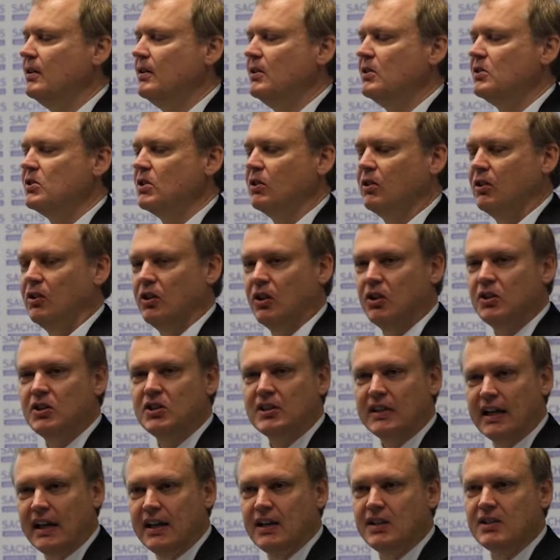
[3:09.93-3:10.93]
So the nurse
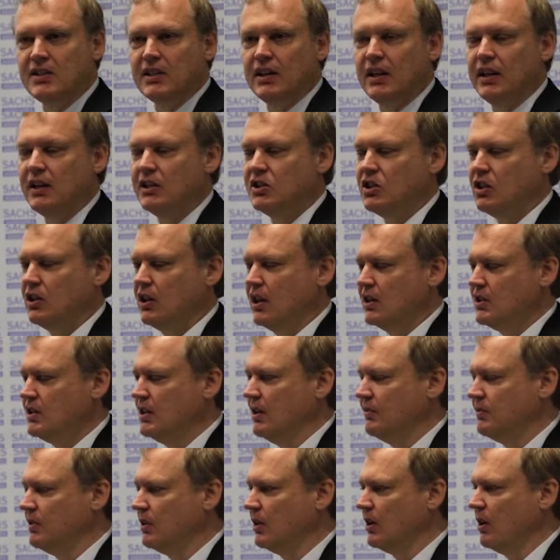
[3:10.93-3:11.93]
stays there, she doesn't
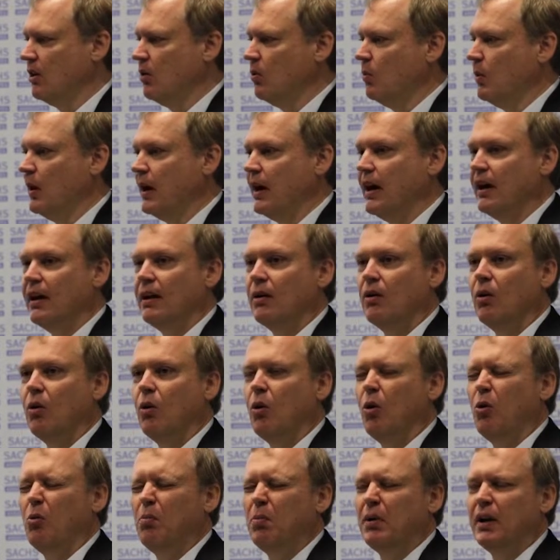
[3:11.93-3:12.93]
have to go away,
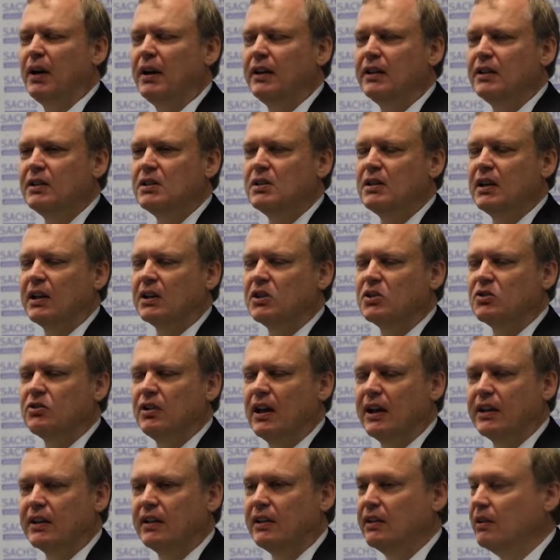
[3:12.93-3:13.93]
all blood is
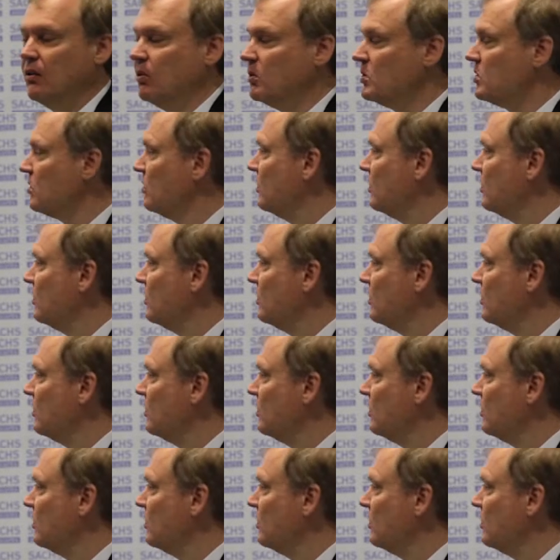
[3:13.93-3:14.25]
extracted and also